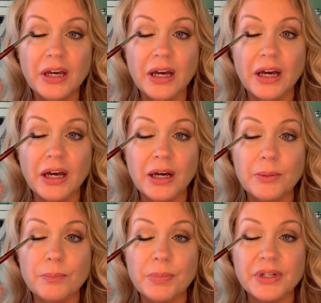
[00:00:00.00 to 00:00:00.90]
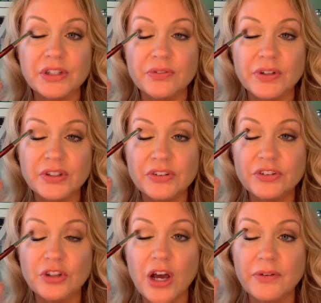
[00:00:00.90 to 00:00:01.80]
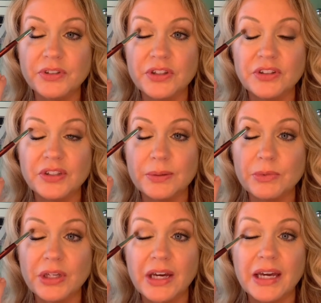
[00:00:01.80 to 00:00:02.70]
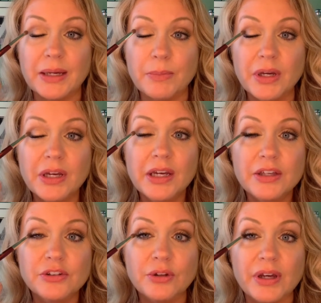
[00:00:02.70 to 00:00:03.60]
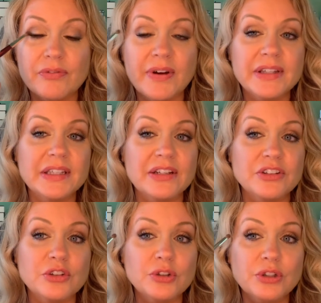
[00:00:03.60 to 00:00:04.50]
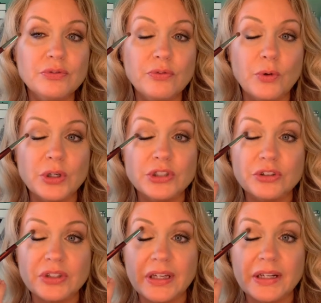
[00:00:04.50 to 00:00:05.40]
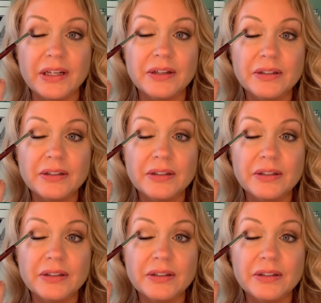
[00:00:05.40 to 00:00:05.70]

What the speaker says: but it's very soft at the same time. So I find that it's good for just kind of